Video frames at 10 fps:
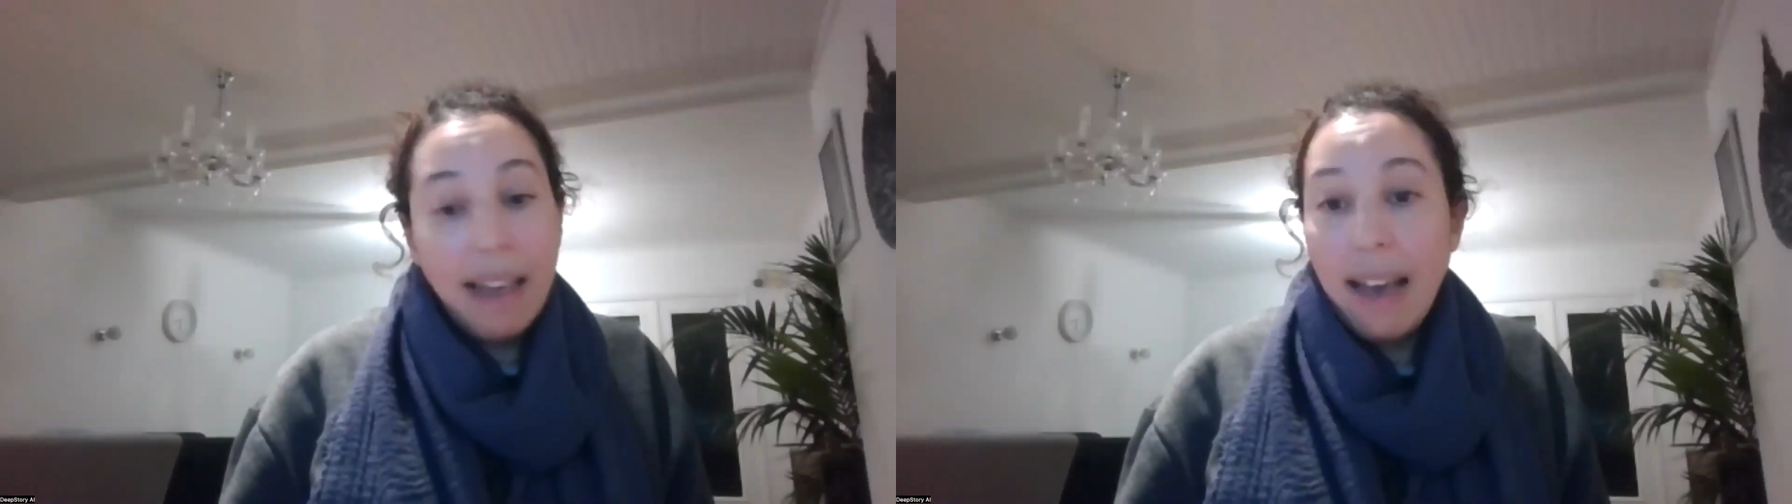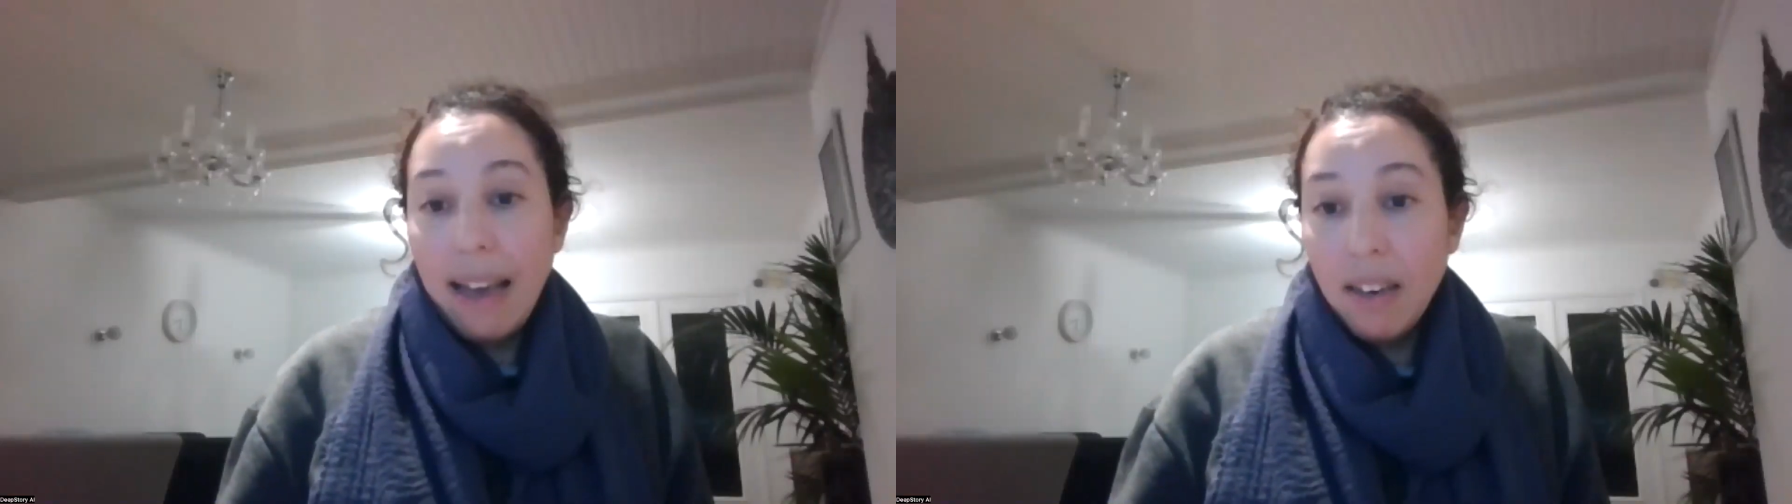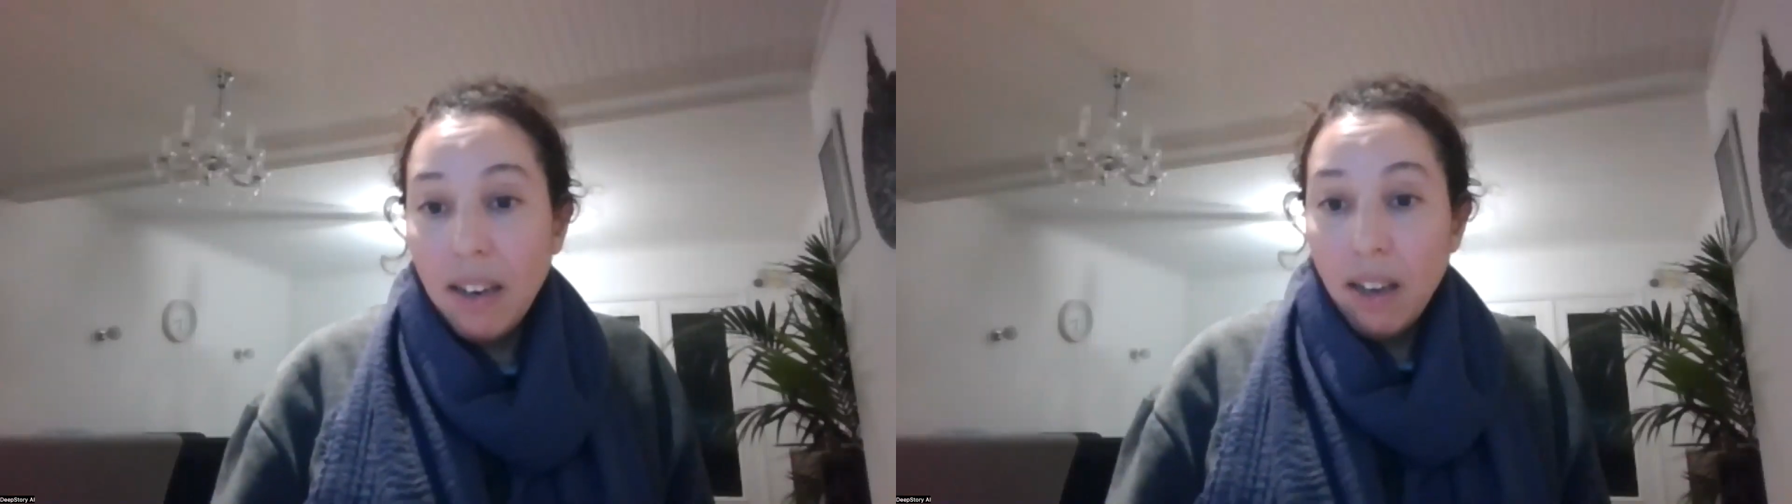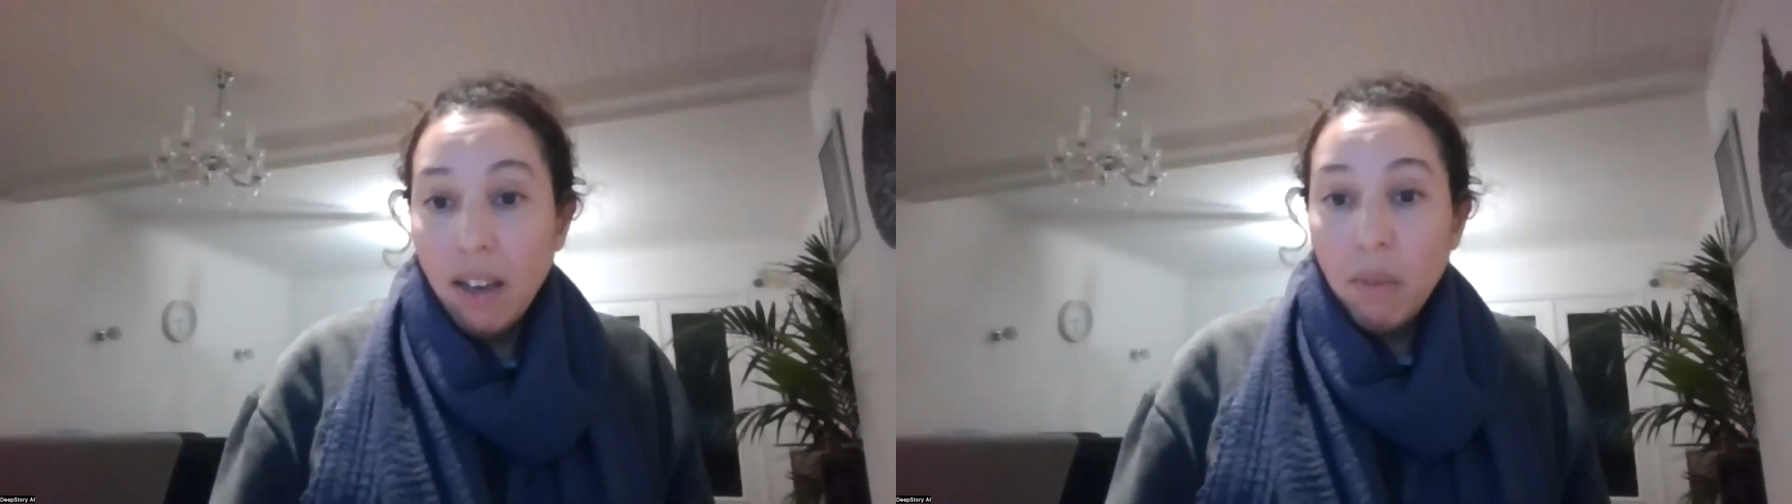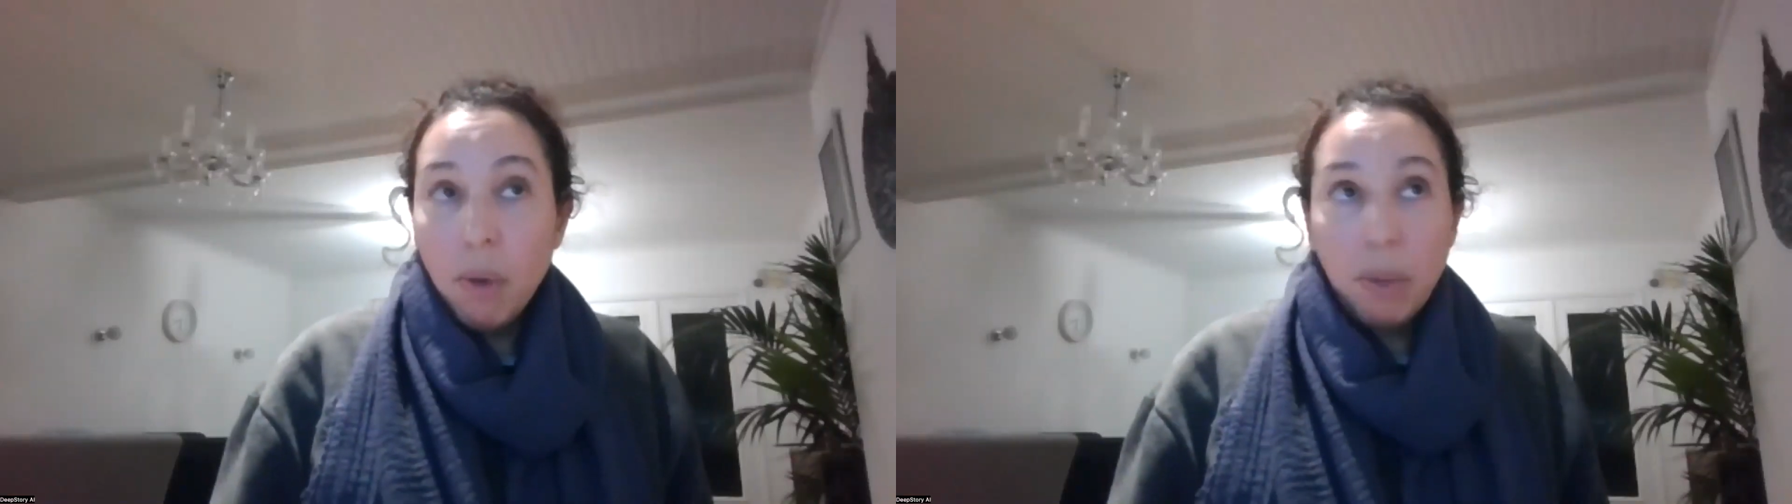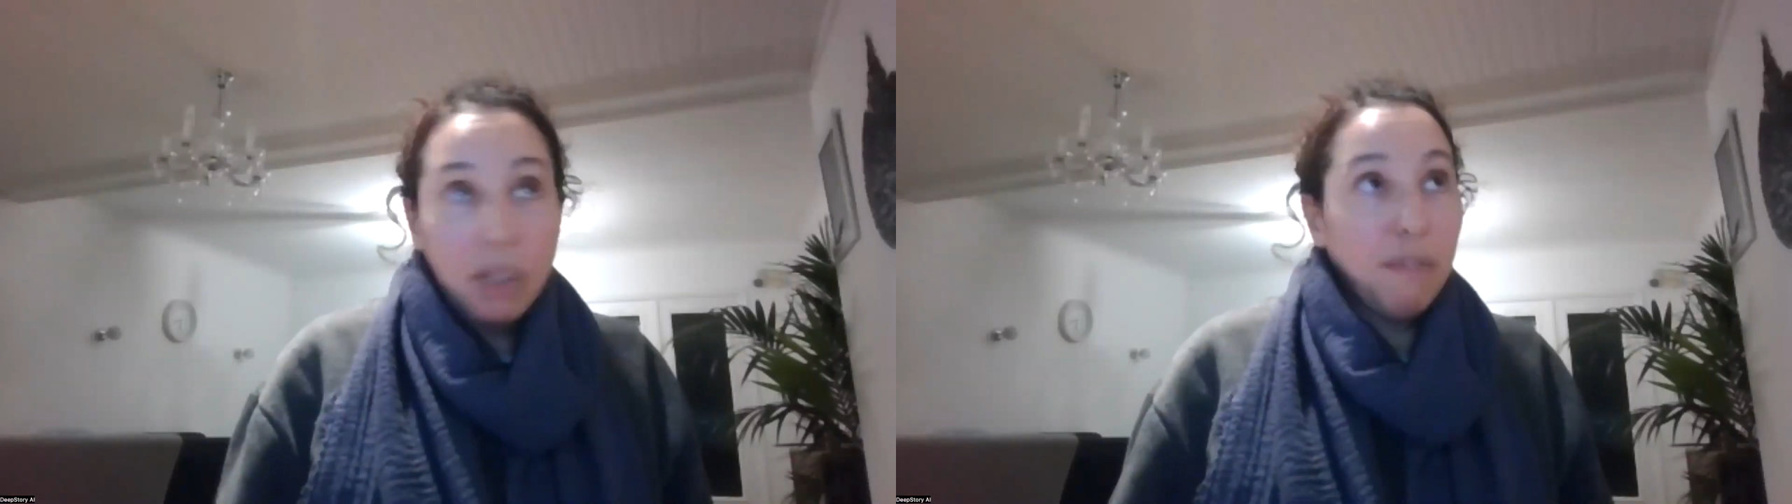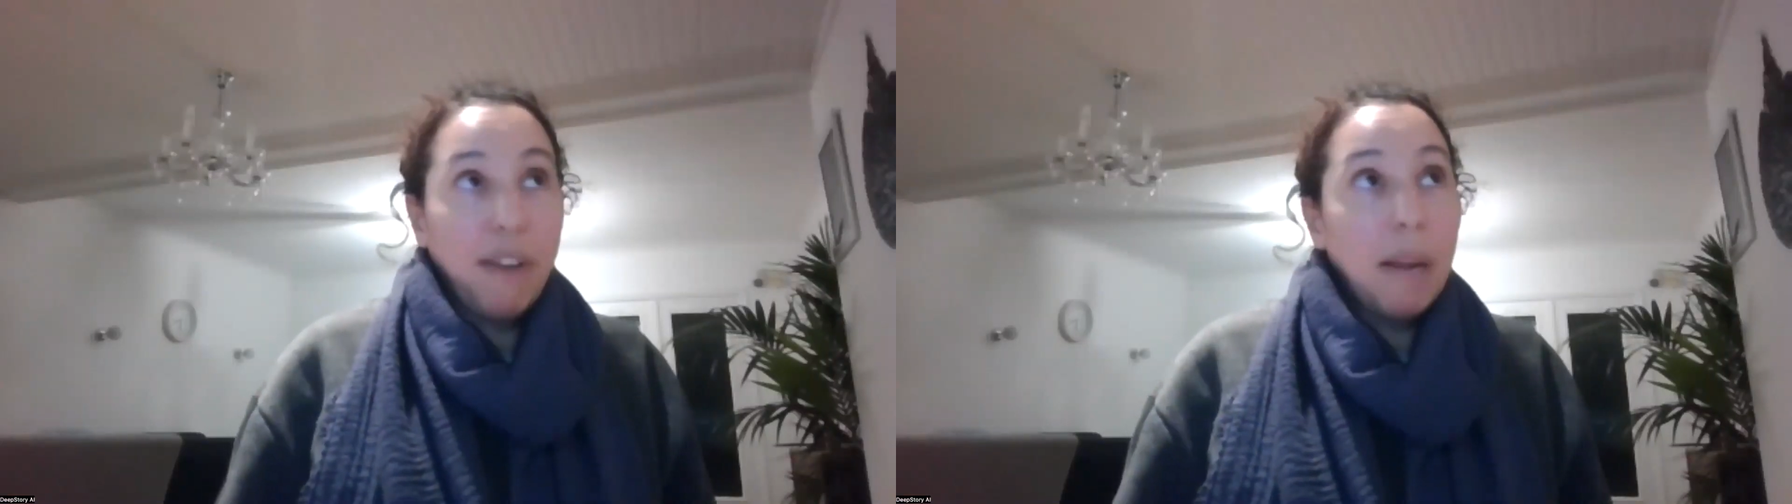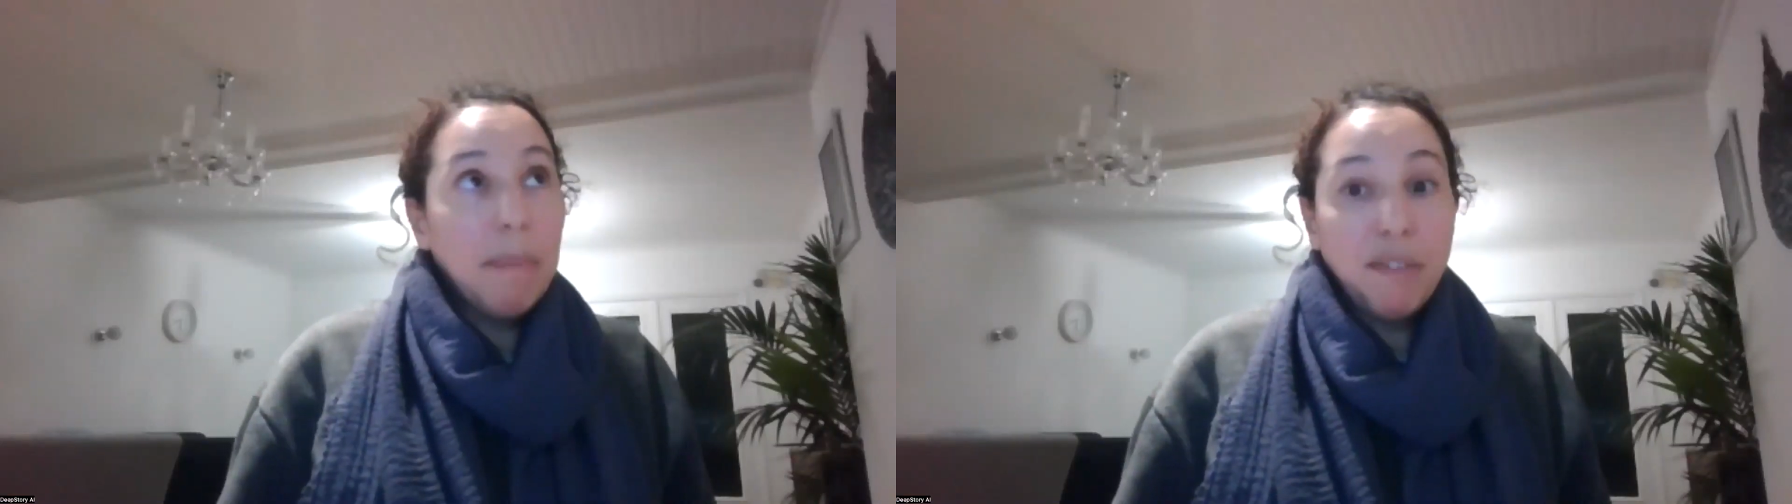then we were
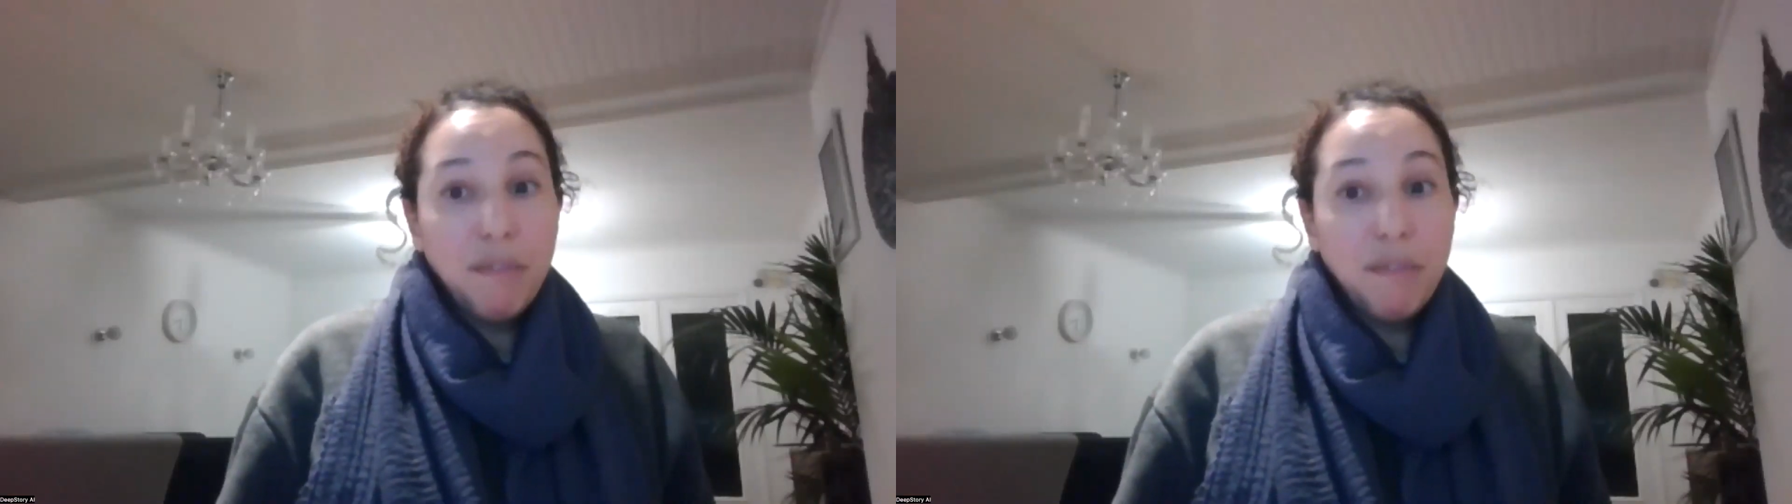developing a